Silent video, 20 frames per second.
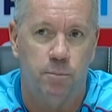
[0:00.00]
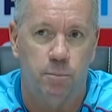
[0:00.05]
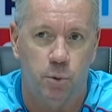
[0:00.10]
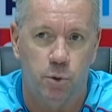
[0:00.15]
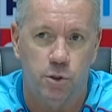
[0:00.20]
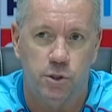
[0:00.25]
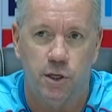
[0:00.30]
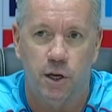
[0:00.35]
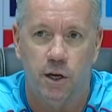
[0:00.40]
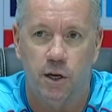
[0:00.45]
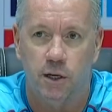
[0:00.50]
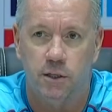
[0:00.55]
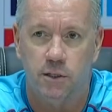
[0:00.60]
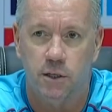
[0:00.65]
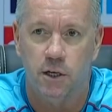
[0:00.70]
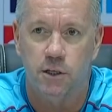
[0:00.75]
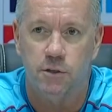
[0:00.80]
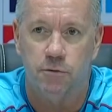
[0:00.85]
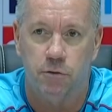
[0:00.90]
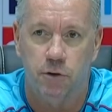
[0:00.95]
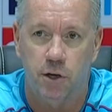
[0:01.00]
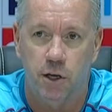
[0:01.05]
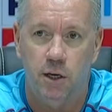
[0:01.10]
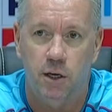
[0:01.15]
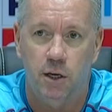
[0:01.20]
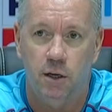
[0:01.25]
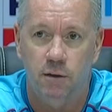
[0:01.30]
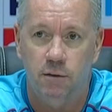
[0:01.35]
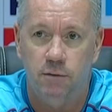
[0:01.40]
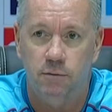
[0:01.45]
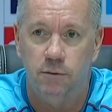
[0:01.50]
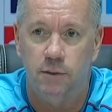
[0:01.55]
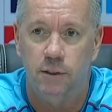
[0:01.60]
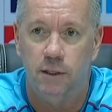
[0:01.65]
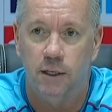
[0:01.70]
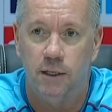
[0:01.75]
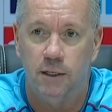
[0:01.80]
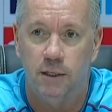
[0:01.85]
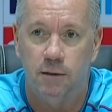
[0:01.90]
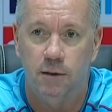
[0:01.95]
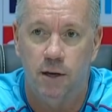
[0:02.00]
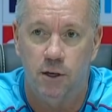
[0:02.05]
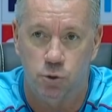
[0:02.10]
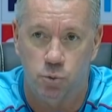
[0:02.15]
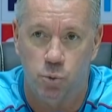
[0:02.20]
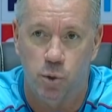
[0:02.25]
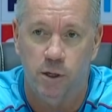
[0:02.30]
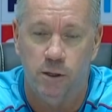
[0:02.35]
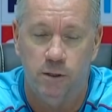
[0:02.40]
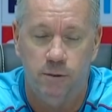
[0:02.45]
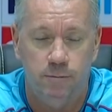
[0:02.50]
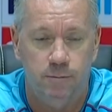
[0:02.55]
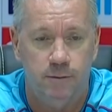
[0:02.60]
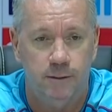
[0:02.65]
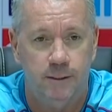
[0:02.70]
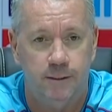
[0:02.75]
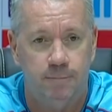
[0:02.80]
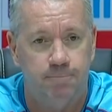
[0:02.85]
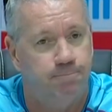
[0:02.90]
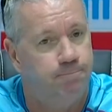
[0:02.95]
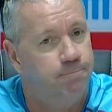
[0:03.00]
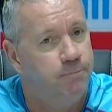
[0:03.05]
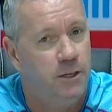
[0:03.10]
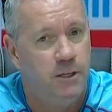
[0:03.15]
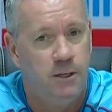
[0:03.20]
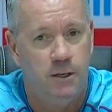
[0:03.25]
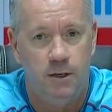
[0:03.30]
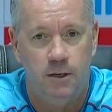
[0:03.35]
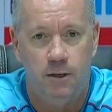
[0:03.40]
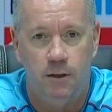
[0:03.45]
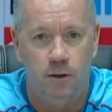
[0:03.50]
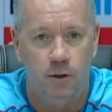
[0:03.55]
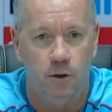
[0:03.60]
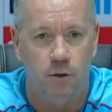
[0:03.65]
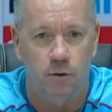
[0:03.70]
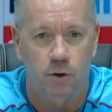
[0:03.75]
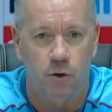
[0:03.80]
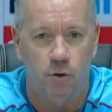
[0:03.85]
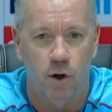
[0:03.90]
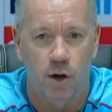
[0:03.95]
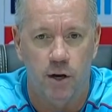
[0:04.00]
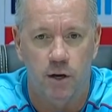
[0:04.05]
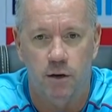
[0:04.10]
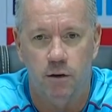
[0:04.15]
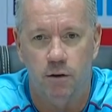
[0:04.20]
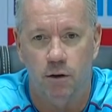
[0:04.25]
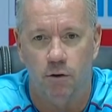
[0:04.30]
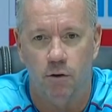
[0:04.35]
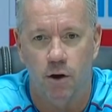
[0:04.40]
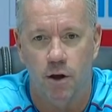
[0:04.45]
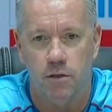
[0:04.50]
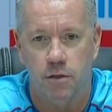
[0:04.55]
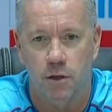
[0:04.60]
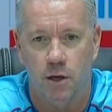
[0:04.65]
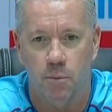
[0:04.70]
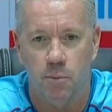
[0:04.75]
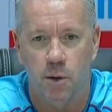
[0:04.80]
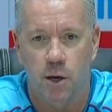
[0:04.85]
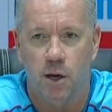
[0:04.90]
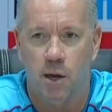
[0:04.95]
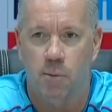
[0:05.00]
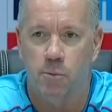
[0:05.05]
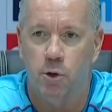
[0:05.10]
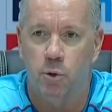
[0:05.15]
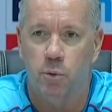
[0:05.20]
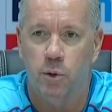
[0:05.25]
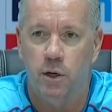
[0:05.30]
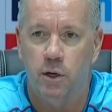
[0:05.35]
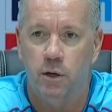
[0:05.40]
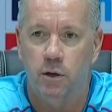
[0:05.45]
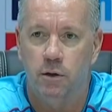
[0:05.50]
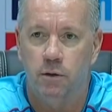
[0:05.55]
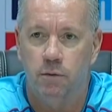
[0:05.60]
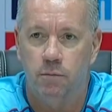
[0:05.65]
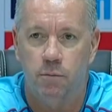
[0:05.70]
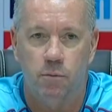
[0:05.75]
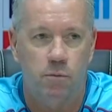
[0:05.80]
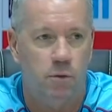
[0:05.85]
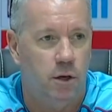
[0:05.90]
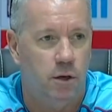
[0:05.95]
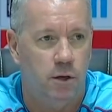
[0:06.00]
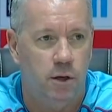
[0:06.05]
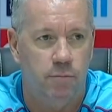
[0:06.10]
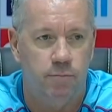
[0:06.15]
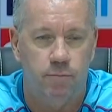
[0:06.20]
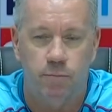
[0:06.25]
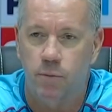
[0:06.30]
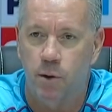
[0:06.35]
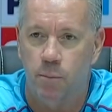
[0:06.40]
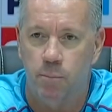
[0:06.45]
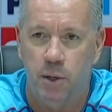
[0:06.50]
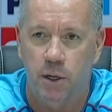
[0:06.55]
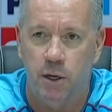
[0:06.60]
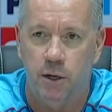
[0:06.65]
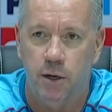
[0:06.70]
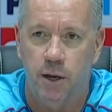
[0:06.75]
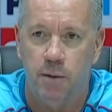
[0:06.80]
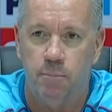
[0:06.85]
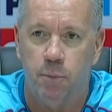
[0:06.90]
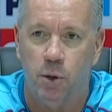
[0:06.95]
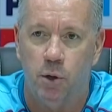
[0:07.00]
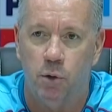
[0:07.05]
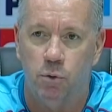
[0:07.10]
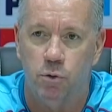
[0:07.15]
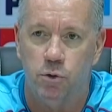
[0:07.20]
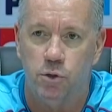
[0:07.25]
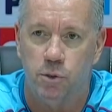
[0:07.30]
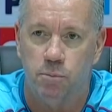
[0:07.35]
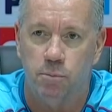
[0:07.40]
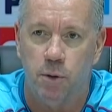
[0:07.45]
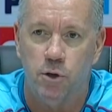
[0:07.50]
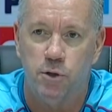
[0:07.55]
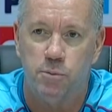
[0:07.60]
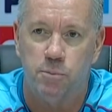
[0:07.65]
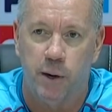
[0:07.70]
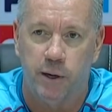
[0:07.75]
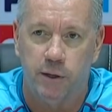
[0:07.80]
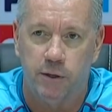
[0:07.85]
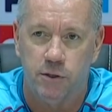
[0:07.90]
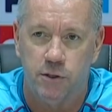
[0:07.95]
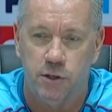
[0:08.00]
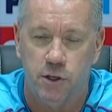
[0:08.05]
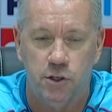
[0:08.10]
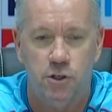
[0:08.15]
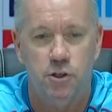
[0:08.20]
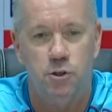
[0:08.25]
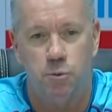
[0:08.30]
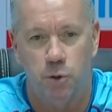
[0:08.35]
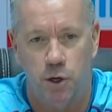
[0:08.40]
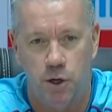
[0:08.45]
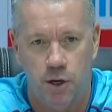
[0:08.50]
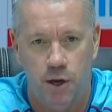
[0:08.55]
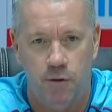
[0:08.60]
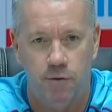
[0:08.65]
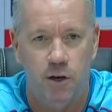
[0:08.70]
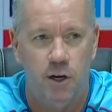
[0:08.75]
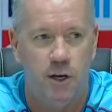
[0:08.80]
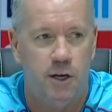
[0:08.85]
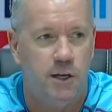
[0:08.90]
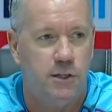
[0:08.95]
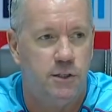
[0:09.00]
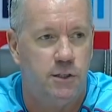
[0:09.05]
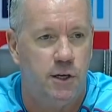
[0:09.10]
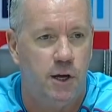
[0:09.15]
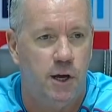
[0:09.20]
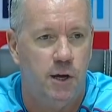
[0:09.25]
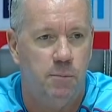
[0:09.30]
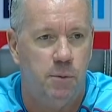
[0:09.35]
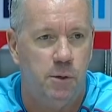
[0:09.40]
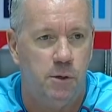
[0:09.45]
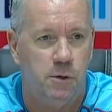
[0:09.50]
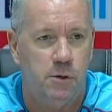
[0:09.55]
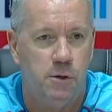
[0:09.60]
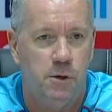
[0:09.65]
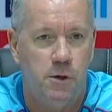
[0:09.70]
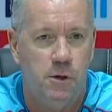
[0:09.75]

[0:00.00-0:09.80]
that boys are getting a taste for it here uh, as well. Um, the, the, great the great thing about coming to India, you, know, you have a million net bowlers at most practice sessions. We didn't have any yesterday, but